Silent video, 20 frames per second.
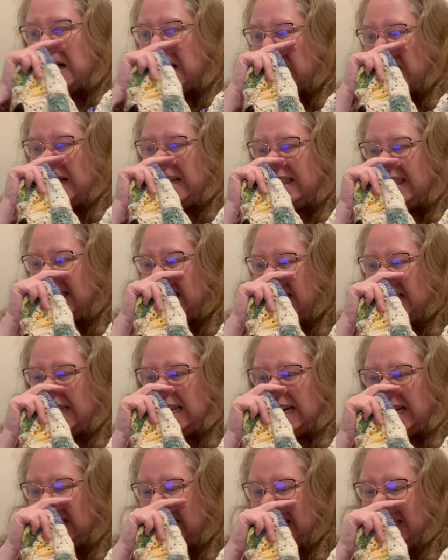I, th
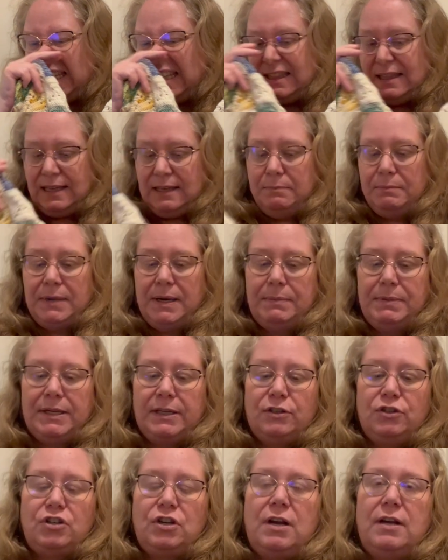I think that my
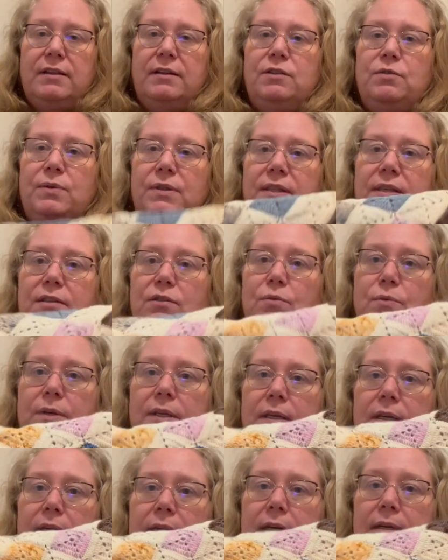biggest challenge with this
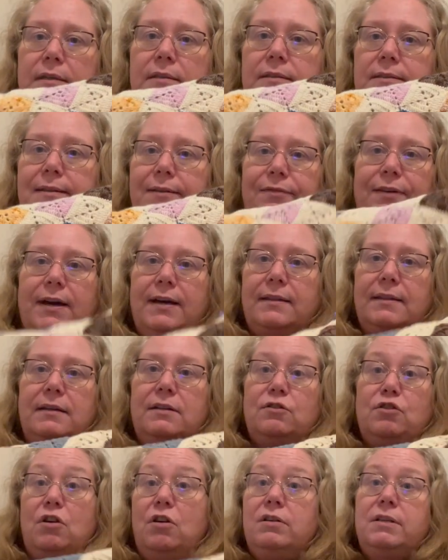really is the fact that
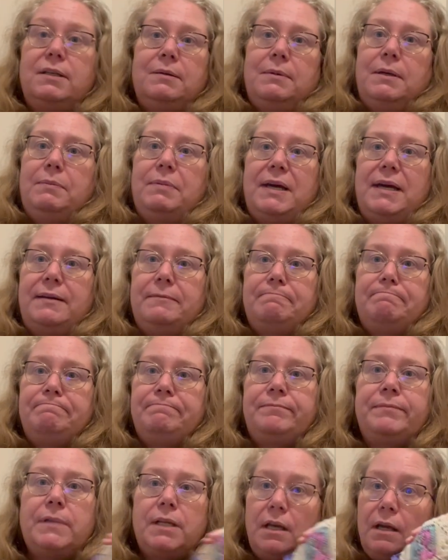it's causing me pain.
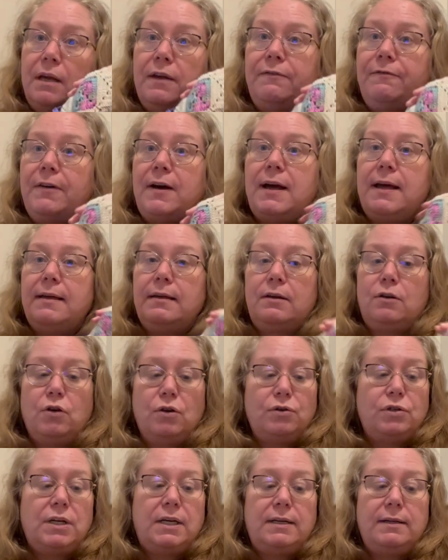If
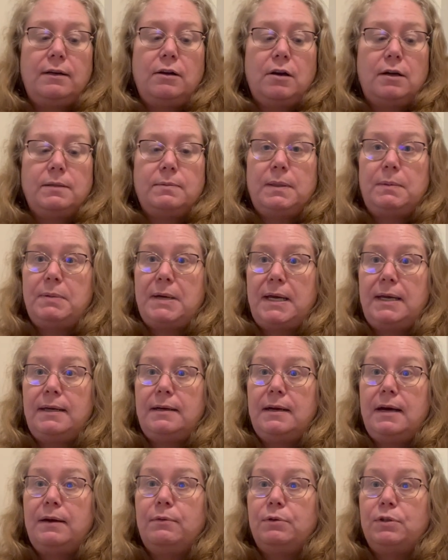crochet didn't cause me
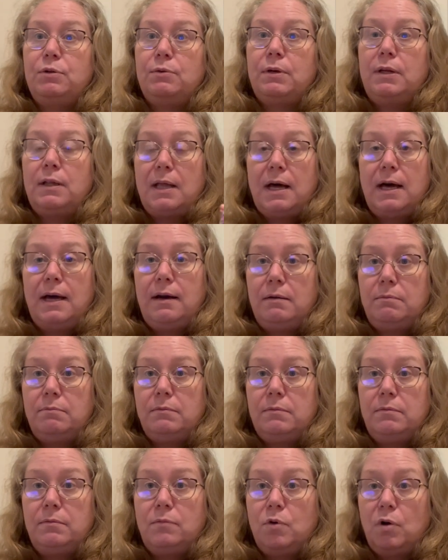pain, I would do it a lot
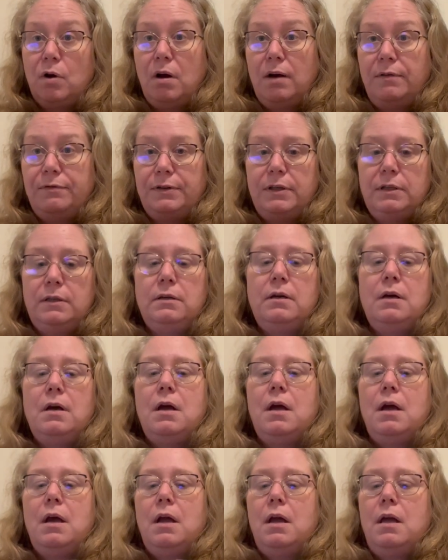more often.
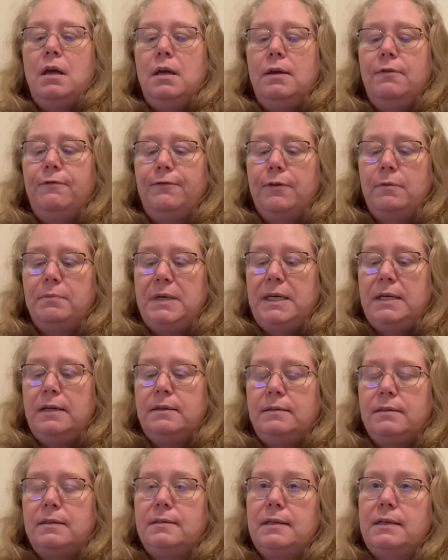It For me, it
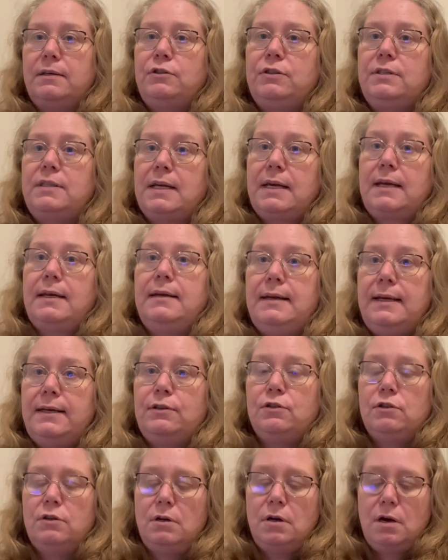is a se second
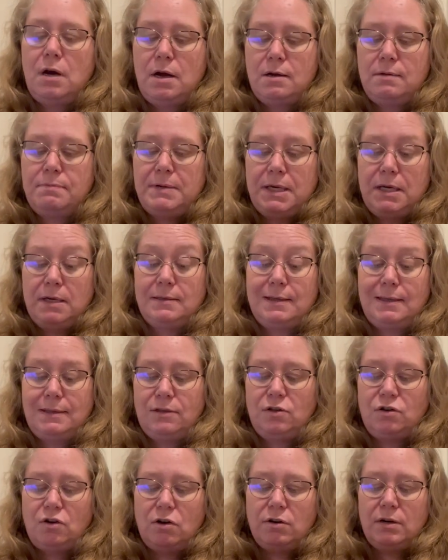nature uh, because I
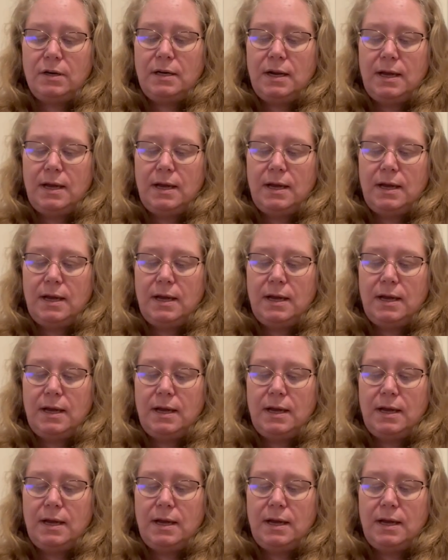started